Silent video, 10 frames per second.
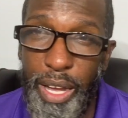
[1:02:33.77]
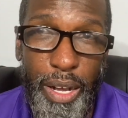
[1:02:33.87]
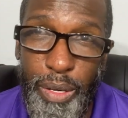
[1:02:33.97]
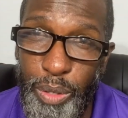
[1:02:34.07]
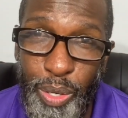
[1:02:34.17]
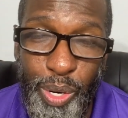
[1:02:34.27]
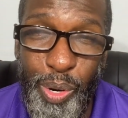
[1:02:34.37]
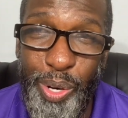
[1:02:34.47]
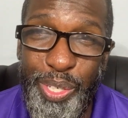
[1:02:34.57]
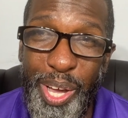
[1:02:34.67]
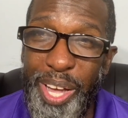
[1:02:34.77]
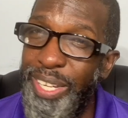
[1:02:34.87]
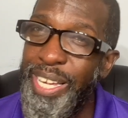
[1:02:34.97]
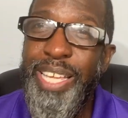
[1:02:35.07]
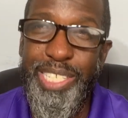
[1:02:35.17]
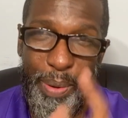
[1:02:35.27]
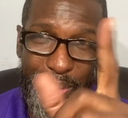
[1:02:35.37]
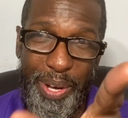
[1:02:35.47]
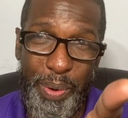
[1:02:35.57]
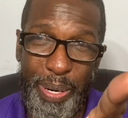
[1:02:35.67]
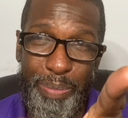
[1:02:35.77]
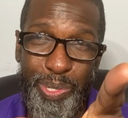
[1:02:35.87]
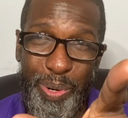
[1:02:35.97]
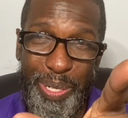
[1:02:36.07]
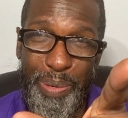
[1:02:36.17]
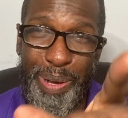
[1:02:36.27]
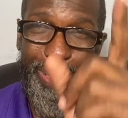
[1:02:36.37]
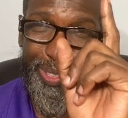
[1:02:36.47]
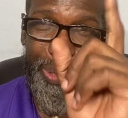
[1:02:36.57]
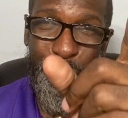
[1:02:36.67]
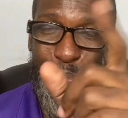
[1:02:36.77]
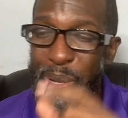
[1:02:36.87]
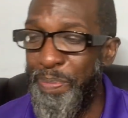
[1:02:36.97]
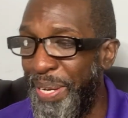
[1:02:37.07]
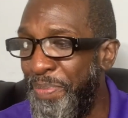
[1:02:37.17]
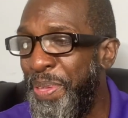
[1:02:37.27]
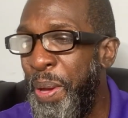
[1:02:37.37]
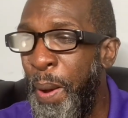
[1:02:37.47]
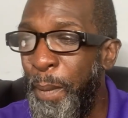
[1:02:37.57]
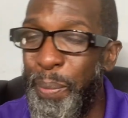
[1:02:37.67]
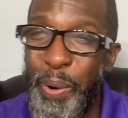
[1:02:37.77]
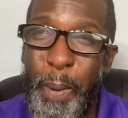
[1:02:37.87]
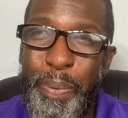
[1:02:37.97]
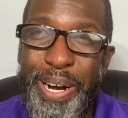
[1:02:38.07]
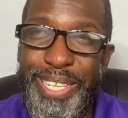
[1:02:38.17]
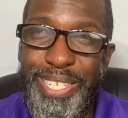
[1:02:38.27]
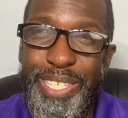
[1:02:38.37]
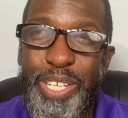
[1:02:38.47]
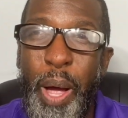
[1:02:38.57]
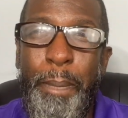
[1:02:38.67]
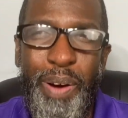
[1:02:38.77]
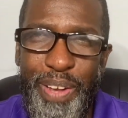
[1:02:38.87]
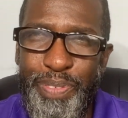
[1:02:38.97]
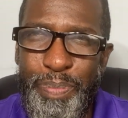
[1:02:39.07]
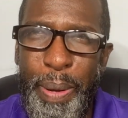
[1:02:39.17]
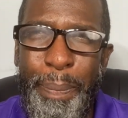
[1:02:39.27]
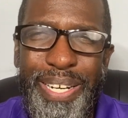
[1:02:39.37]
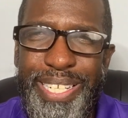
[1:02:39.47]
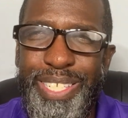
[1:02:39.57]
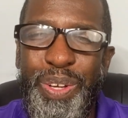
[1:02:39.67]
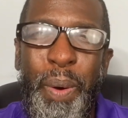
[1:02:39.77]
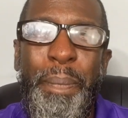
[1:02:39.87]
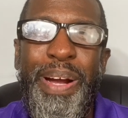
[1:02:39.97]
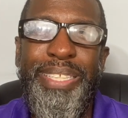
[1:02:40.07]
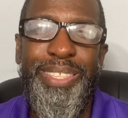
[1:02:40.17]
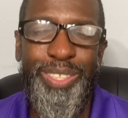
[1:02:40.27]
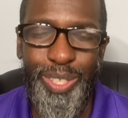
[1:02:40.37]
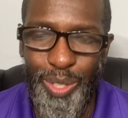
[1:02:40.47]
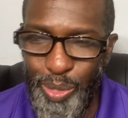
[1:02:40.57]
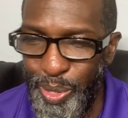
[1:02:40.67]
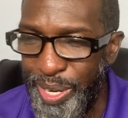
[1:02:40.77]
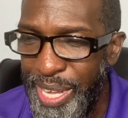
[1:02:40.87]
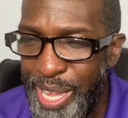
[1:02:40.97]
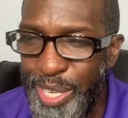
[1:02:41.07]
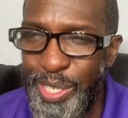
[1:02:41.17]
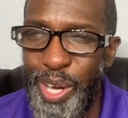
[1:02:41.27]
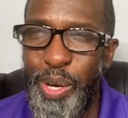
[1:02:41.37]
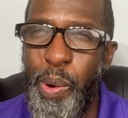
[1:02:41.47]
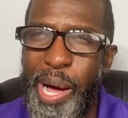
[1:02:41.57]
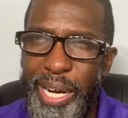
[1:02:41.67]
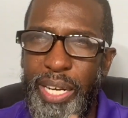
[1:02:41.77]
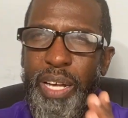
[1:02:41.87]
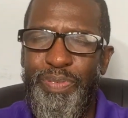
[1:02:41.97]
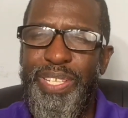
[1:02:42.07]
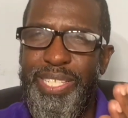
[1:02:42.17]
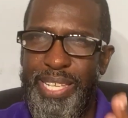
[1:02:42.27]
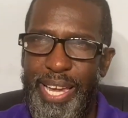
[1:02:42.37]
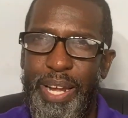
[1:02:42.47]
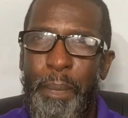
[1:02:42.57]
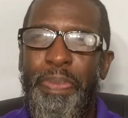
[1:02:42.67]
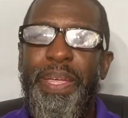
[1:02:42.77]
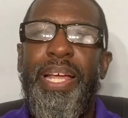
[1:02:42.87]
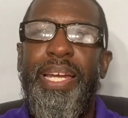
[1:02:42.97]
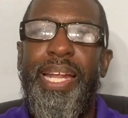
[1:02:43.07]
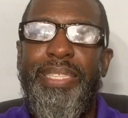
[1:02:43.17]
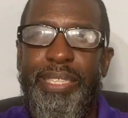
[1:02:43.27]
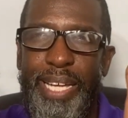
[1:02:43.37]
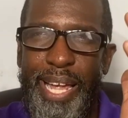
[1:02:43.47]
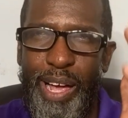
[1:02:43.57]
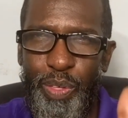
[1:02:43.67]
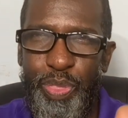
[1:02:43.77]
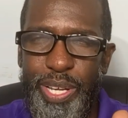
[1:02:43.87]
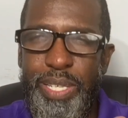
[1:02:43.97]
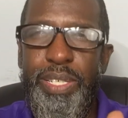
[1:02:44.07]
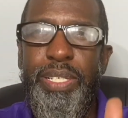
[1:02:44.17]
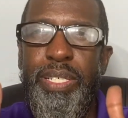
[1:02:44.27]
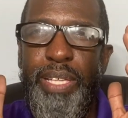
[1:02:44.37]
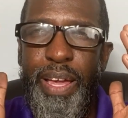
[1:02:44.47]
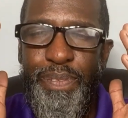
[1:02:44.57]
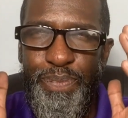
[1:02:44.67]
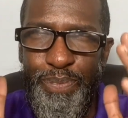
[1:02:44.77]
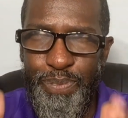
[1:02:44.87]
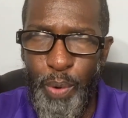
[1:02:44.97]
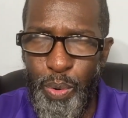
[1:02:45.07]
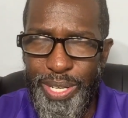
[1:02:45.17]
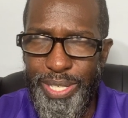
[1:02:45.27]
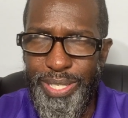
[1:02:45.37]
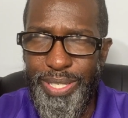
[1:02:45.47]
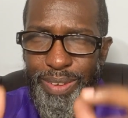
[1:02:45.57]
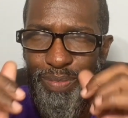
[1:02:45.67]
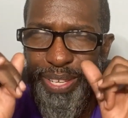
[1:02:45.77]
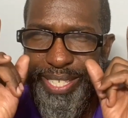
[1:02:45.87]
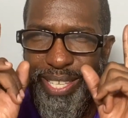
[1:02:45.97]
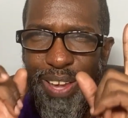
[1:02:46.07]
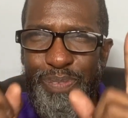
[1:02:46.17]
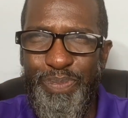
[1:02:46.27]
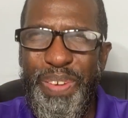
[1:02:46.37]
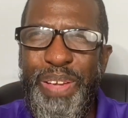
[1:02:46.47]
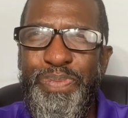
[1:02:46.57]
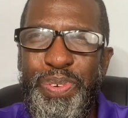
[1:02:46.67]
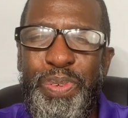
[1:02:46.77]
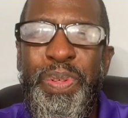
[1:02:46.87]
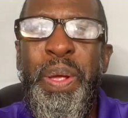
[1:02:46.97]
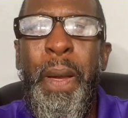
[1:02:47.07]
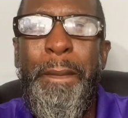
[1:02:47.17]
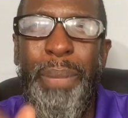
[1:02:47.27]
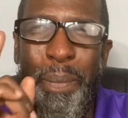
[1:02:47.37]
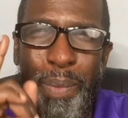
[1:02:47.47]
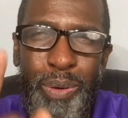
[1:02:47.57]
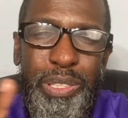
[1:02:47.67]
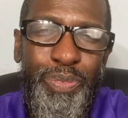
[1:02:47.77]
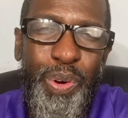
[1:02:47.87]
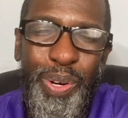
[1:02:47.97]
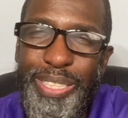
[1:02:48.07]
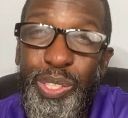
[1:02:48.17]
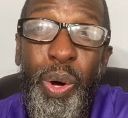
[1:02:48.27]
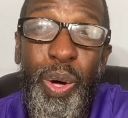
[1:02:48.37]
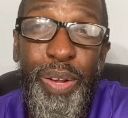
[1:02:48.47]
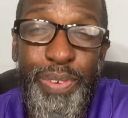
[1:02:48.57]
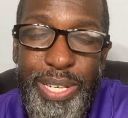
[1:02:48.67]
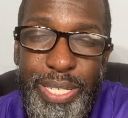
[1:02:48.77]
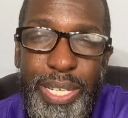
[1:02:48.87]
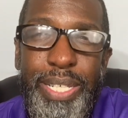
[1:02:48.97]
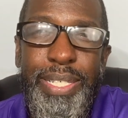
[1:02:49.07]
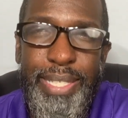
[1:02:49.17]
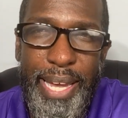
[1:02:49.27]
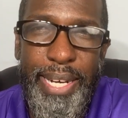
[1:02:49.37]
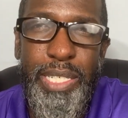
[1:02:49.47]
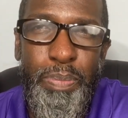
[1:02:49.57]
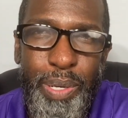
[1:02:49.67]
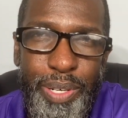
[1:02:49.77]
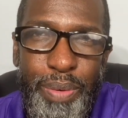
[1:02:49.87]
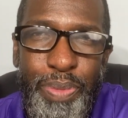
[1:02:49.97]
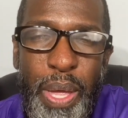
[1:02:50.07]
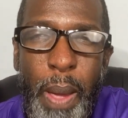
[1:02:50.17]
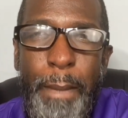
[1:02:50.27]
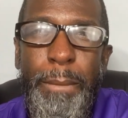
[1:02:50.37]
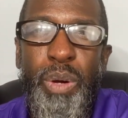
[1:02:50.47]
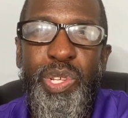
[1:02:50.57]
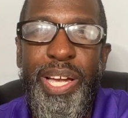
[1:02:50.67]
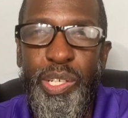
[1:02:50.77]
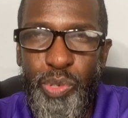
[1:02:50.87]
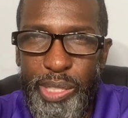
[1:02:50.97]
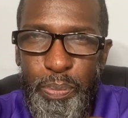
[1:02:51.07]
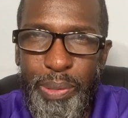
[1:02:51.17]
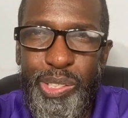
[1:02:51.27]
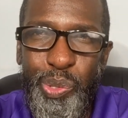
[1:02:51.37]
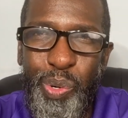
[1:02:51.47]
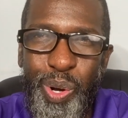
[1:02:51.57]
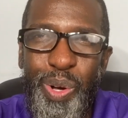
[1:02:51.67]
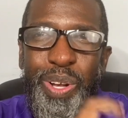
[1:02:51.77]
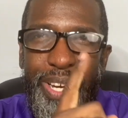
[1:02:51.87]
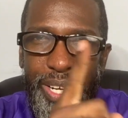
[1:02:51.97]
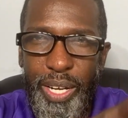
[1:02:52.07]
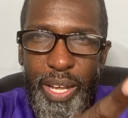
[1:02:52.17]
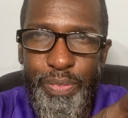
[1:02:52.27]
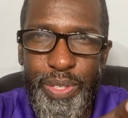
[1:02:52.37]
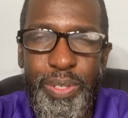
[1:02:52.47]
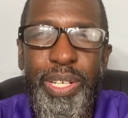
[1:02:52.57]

Oh, Lord, y'all. Some of y'all know what I'm talking about because you were with me. But all praises, y'all pray for me, please. All praises to the Lord. Y'all know how I love to say, let's stay healthy, stay focused, stay faithful. But most of all, let's all of us stay in the spirit. Most High in Christ, bless you all. Love you.